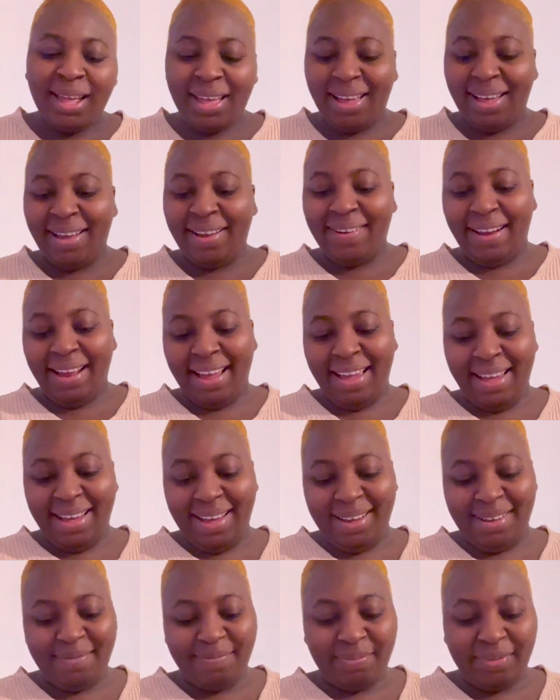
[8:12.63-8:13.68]
All right,
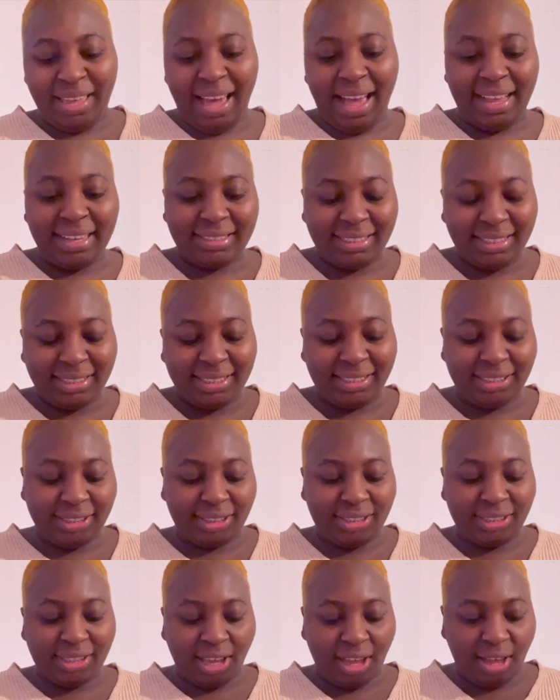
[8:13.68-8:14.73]
guys, this is a
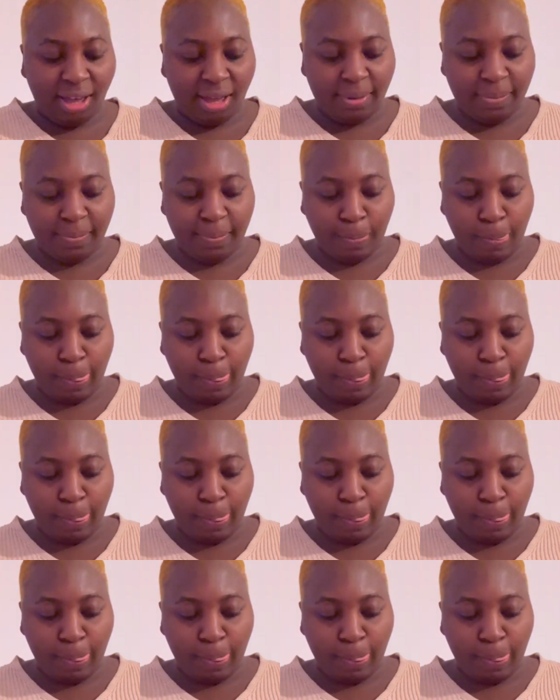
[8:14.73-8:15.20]
skirt.